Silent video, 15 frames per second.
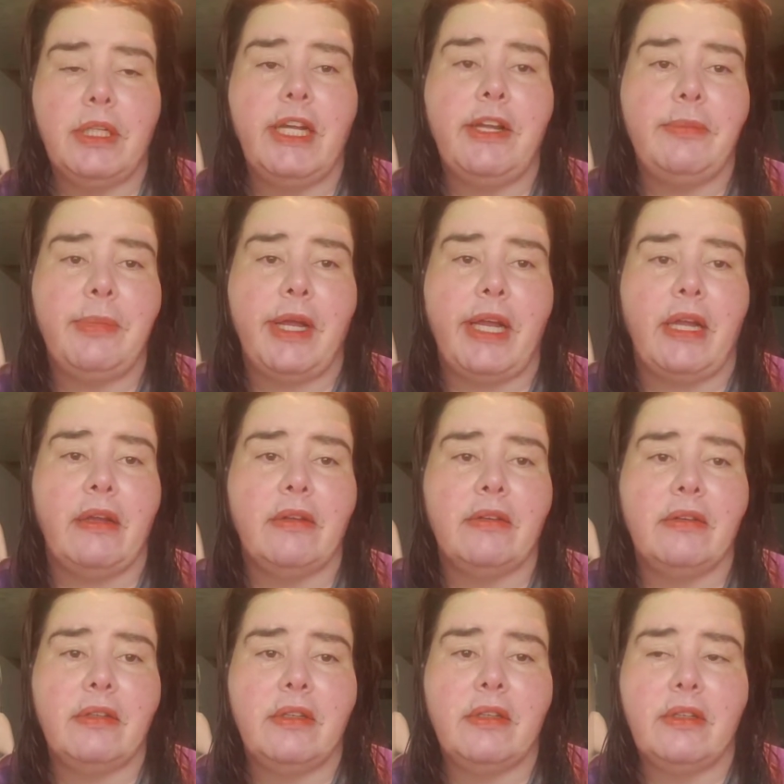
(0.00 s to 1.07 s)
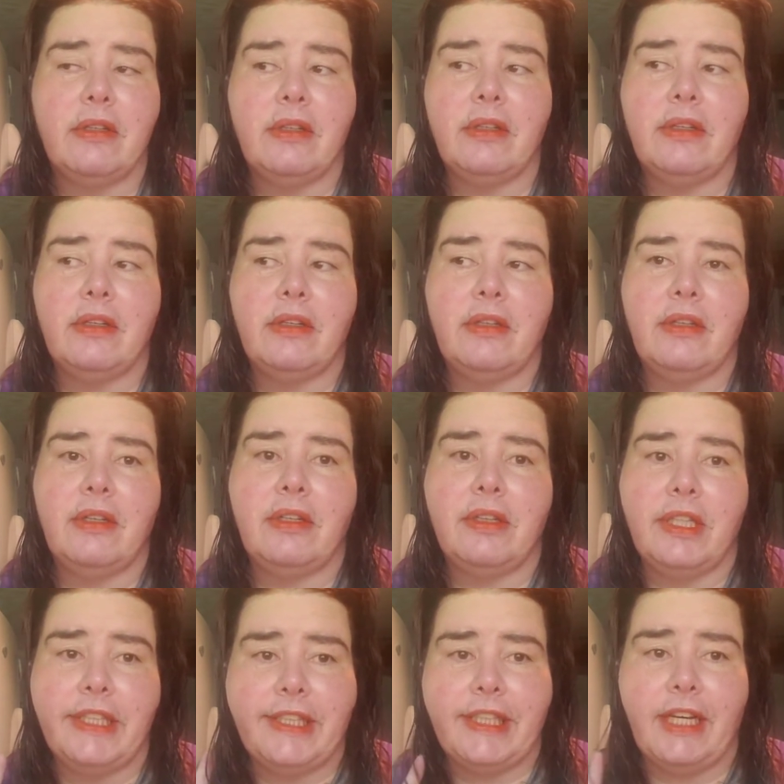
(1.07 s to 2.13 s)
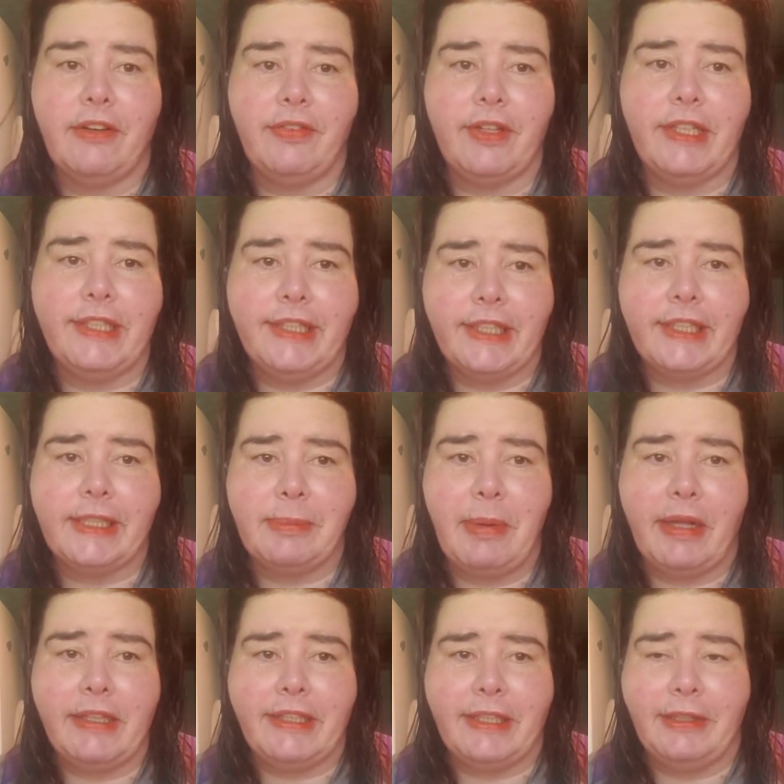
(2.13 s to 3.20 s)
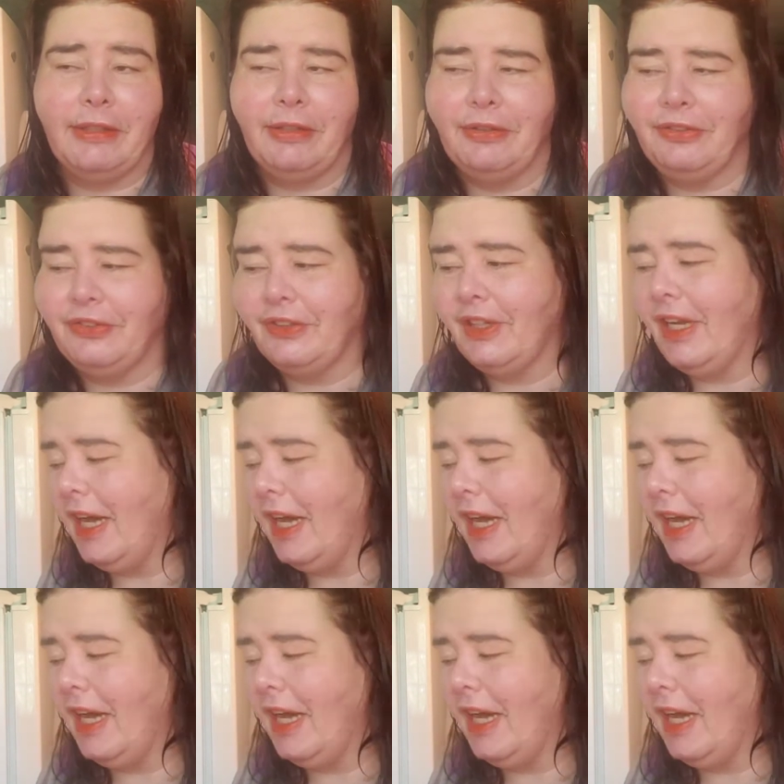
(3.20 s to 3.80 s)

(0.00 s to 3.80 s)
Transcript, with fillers: believe me, this stuff is expensive.